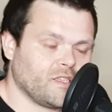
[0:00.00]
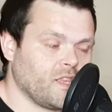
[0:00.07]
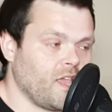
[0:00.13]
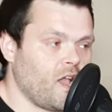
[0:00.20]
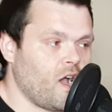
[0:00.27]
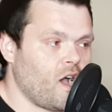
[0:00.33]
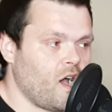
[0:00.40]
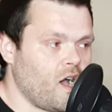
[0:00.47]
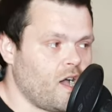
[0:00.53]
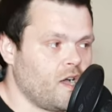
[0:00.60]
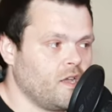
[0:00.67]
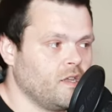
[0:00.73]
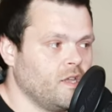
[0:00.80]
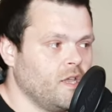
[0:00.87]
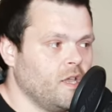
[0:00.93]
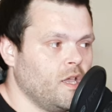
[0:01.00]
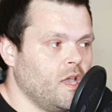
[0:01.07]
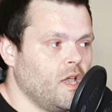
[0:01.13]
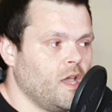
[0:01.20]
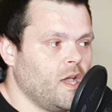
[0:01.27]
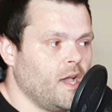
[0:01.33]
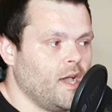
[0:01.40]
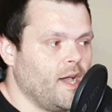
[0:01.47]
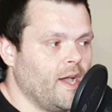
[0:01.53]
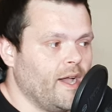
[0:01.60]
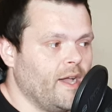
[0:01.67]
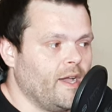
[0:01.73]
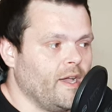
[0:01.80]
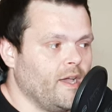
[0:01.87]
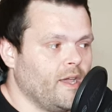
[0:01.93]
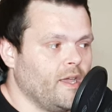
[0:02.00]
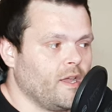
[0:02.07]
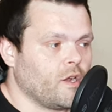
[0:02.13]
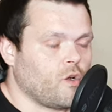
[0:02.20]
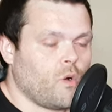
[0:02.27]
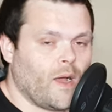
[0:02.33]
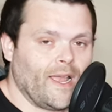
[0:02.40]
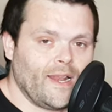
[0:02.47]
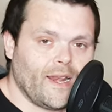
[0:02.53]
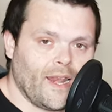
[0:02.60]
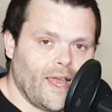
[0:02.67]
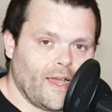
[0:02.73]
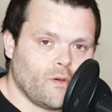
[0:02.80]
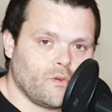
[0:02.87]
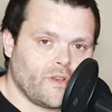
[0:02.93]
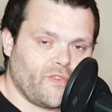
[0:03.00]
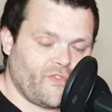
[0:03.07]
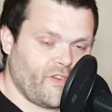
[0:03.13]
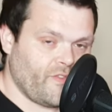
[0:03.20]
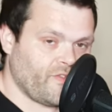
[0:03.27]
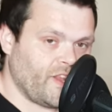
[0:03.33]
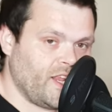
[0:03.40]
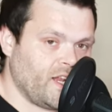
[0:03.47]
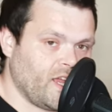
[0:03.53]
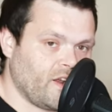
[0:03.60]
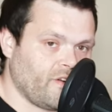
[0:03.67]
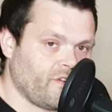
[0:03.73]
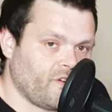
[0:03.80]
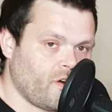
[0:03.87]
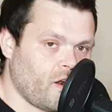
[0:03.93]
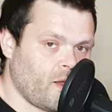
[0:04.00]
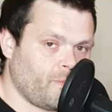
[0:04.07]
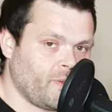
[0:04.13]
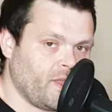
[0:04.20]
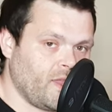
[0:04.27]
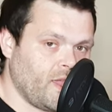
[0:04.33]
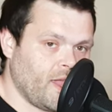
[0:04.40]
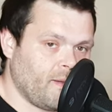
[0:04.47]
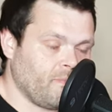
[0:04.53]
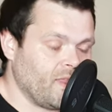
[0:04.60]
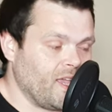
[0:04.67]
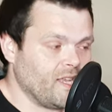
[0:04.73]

They are uh, quite loud at fifteen hundred R P M.